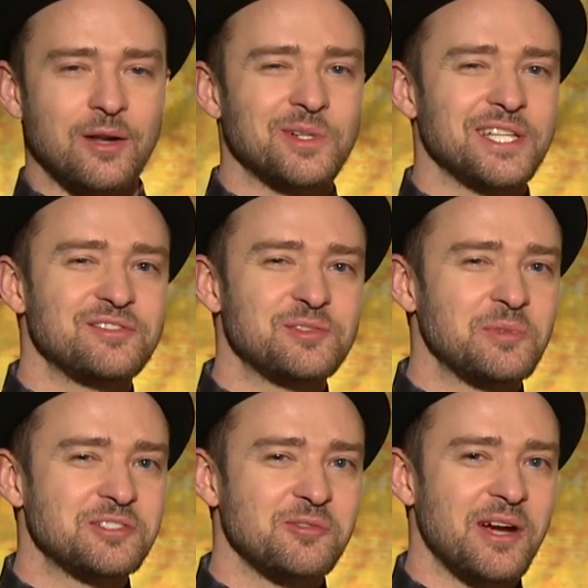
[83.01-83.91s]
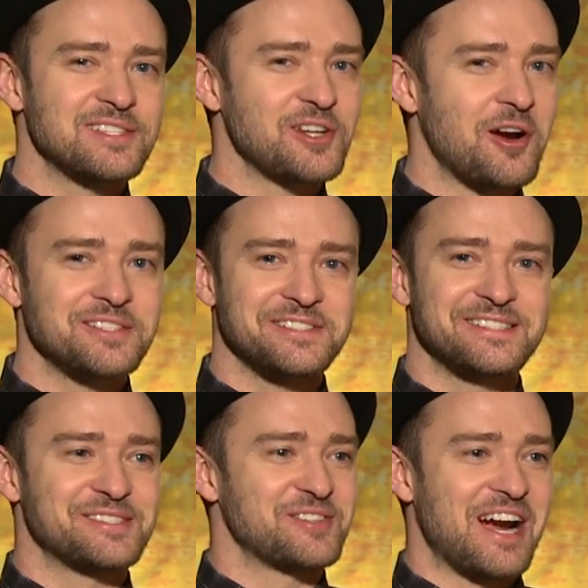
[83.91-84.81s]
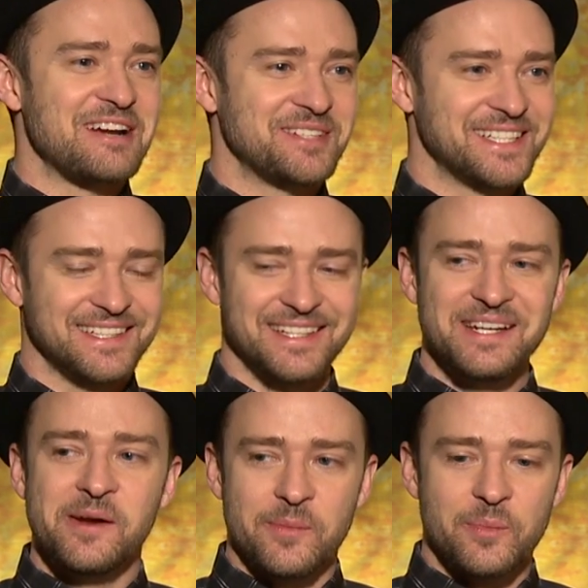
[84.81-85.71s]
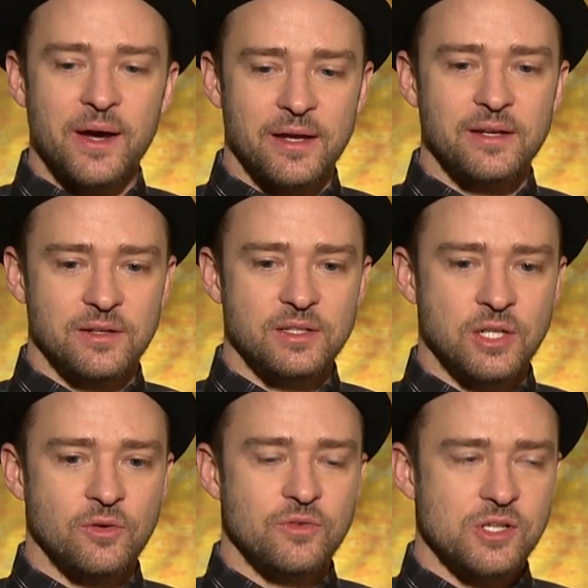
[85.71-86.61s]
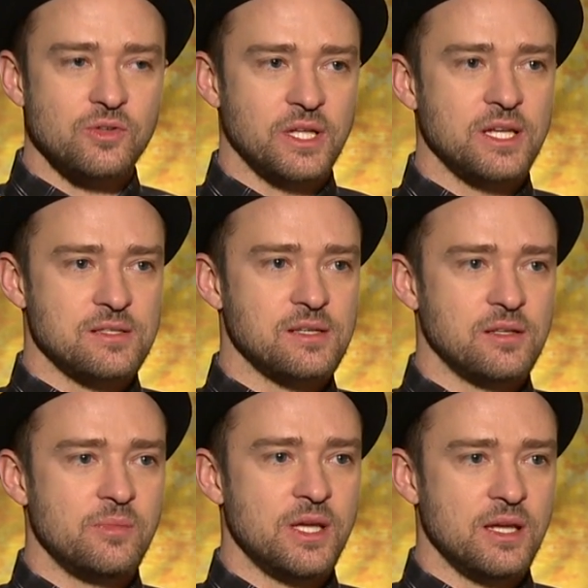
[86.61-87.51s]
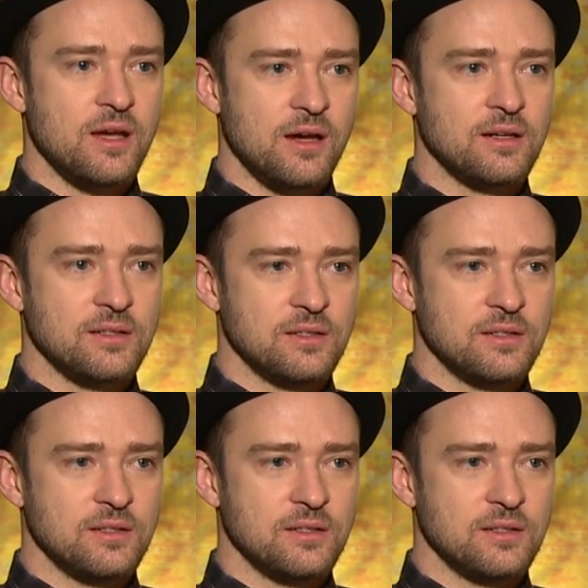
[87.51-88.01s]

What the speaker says: don't want to give too much away. It's hard to describe it, but you know, visually, it's going to be a